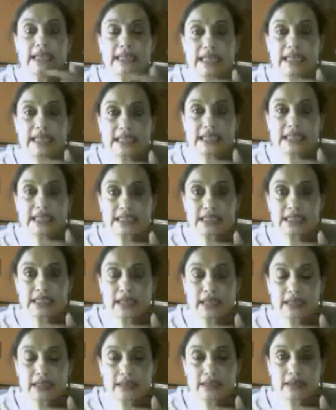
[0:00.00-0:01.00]
it, tasting
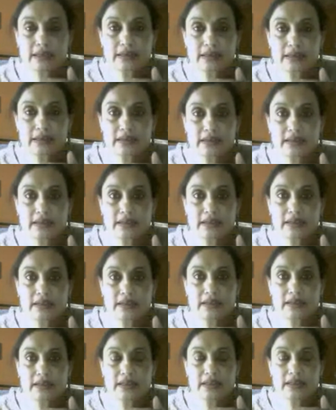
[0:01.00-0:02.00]
it.
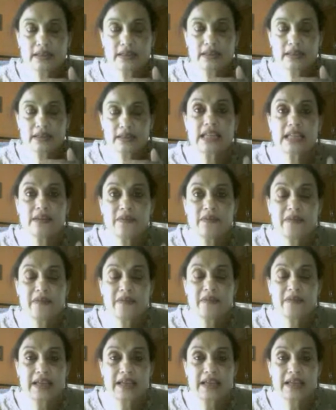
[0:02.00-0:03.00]
These are the
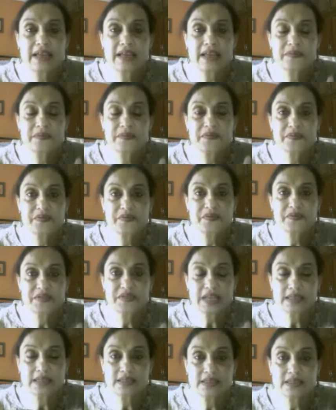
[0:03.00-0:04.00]
five
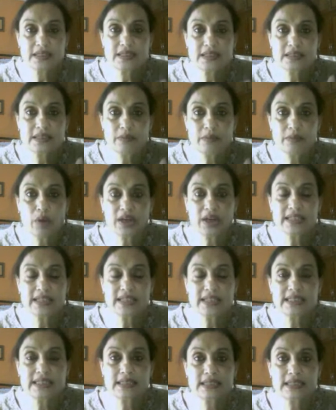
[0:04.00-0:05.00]
senses, the body
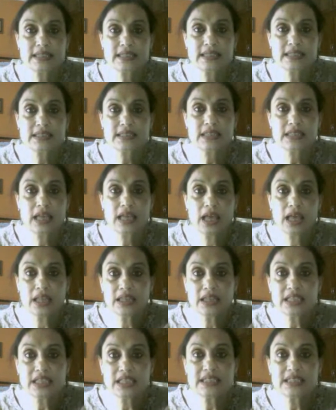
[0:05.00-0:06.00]
senses.
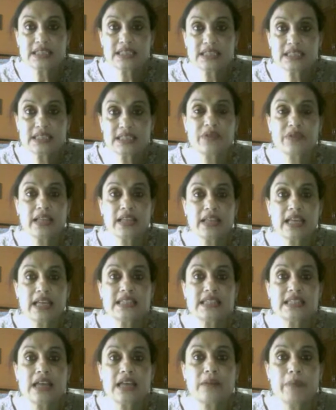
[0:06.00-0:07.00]
The sixth one is